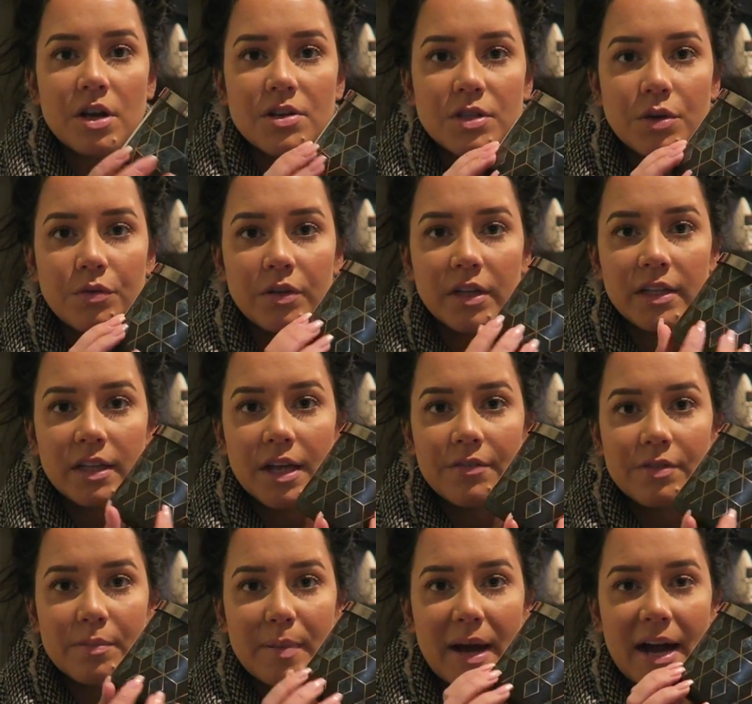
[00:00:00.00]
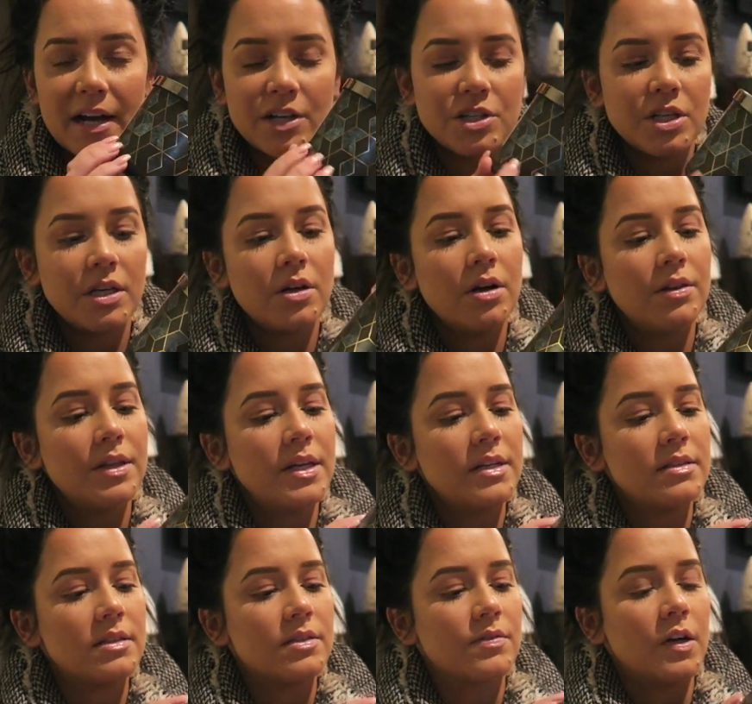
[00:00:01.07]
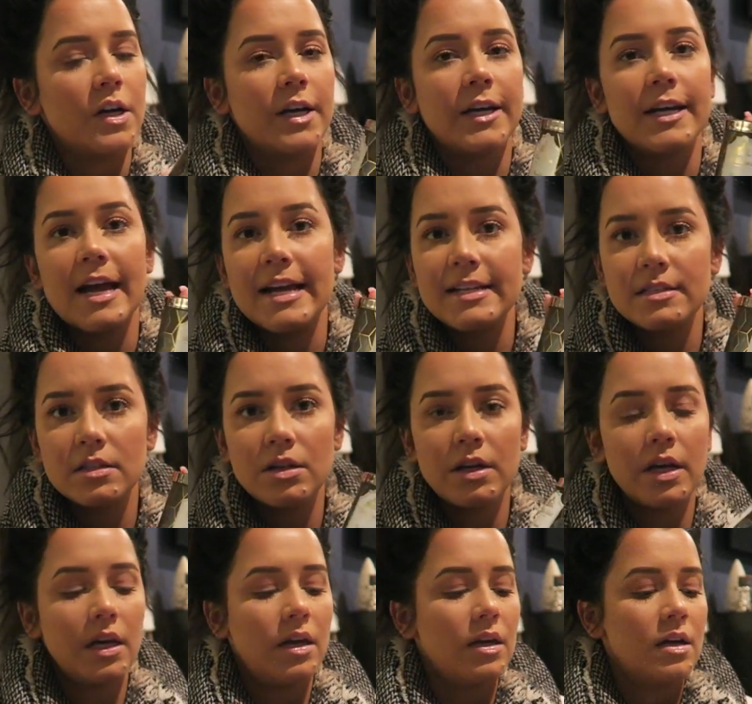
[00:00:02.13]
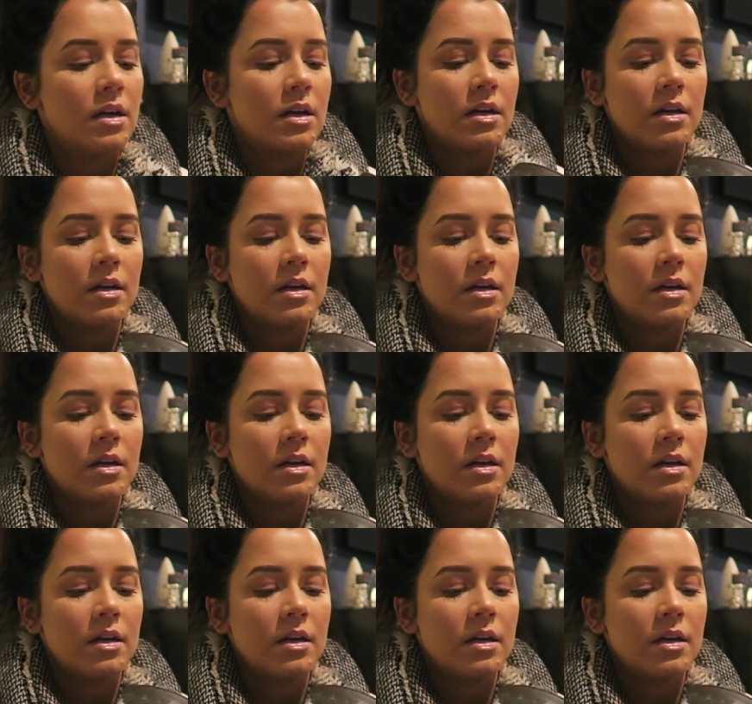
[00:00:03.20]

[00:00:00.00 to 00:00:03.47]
Also really love the packaging on this. It's very nice looking.